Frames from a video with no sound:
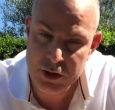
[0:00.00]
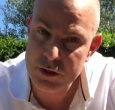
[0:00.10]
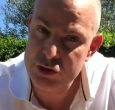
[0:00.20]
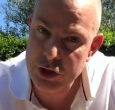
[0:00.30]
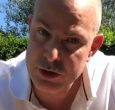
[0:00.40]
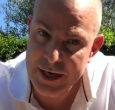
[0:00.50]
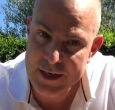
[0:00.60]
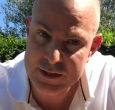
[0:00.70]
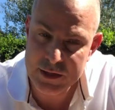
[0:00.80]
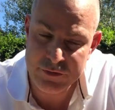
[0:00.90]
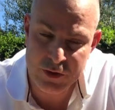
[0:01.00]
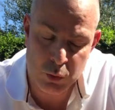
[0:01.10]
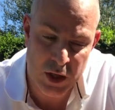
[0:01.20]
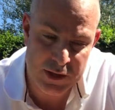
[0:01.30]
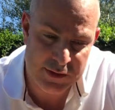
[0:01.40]
you know, John Hattie,
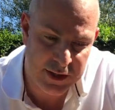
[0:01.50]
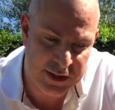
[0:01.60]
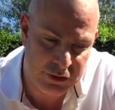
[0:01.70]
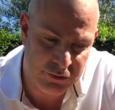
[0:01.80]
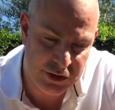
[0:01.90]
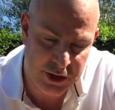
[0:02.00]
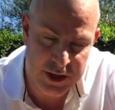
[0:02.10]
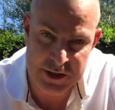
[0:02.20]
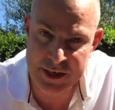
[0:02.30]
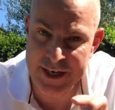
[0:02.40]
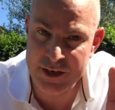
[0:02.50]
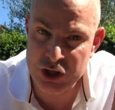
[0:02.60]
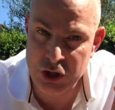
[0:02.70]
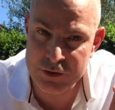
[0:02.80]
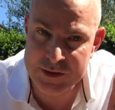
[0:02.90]
well-cited research, and
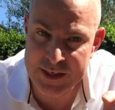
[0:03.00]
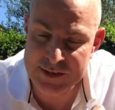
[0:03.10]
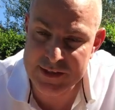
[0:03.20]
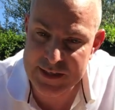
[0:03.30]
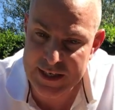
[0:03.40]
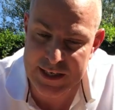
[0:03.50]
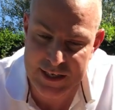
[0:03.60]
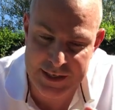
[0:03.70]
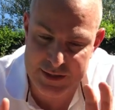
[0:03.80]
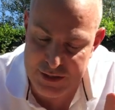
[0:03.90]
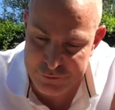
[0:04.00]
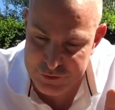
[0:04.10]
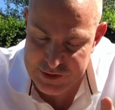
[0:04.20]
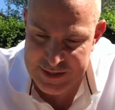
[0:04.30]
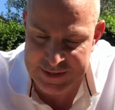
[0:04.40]
again, context is key here,
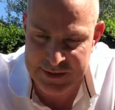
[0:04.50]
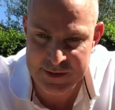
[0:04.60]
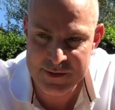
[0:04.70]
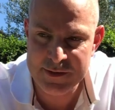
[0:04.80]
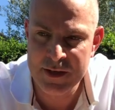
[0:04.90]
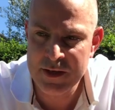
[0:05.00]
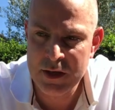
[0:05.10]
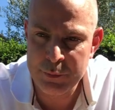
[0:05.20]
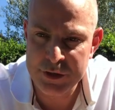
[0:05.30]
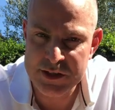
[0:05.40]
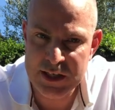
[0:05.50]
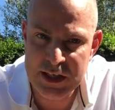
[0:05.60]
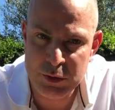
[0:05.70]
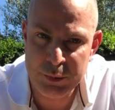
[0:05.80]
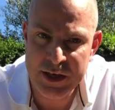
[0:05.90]
different settings,
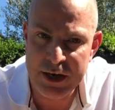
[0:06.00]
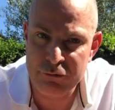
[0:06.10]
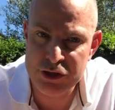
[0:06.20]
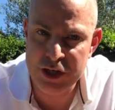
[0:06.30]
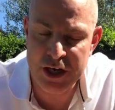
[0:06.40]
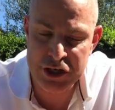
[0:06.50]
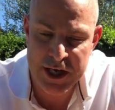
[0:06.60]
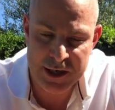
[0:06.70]
particularly when we get research